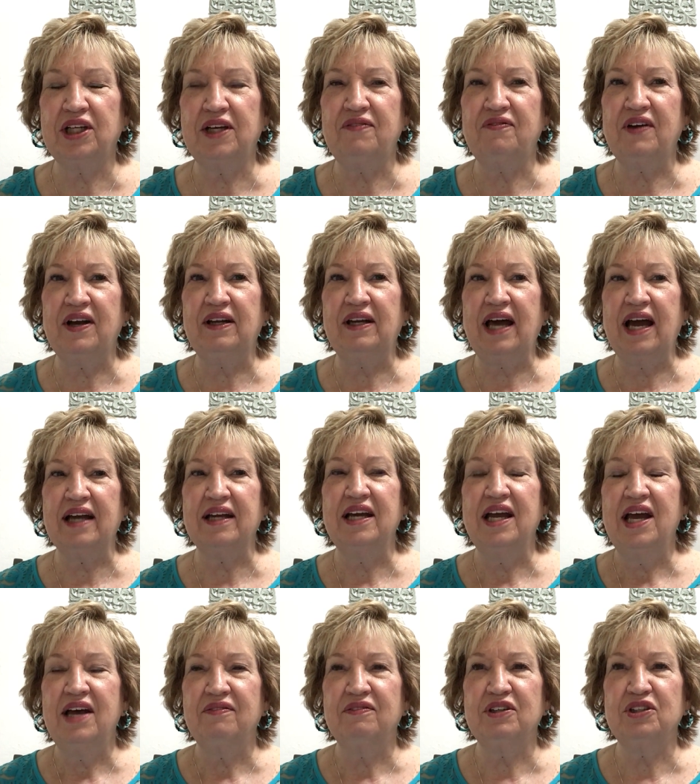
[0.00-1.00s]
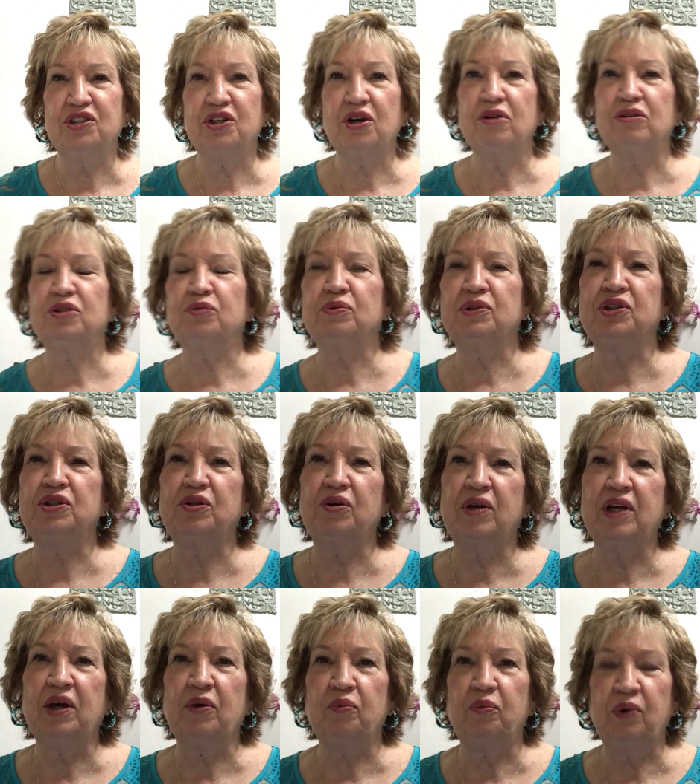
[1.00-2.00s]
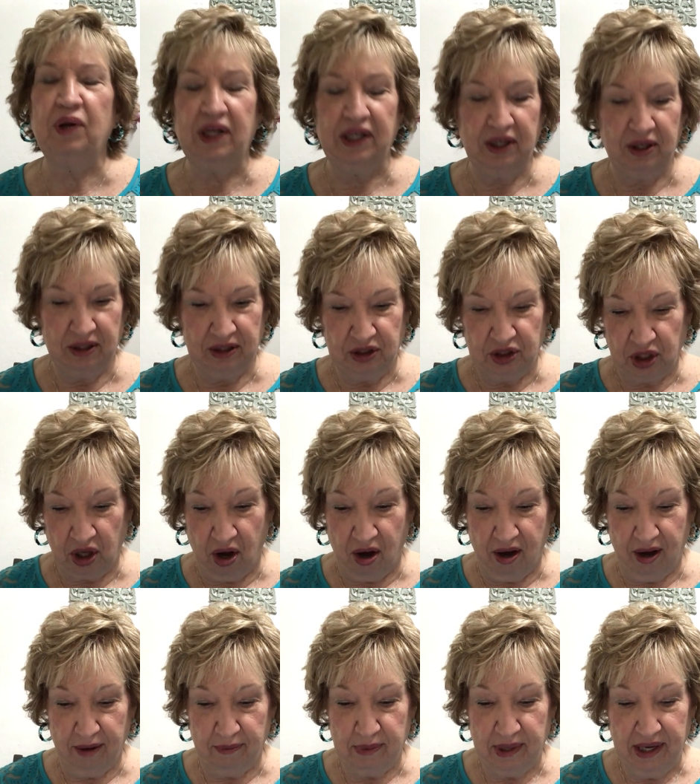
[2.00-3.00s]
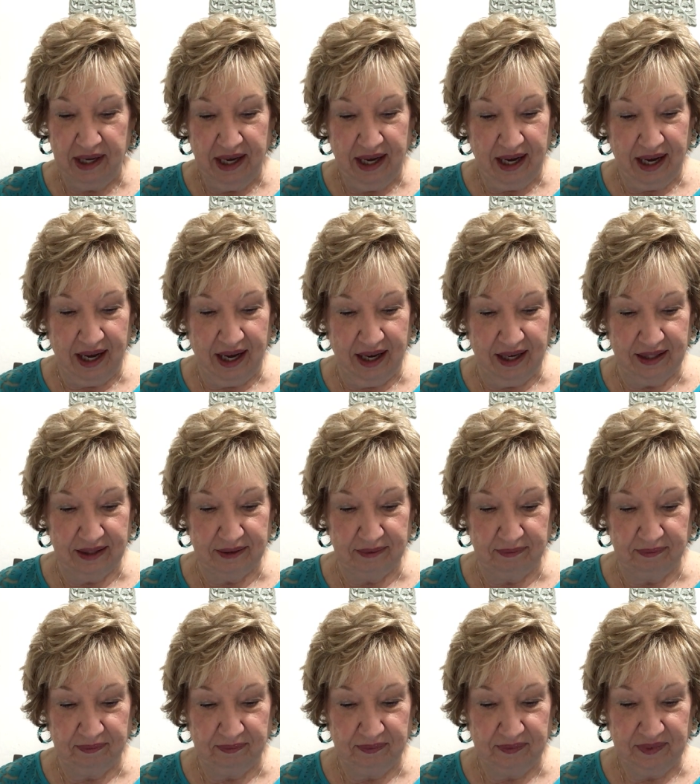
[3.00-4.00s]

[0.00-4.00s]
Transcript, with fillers: He felt like the church was doing a really good job, um,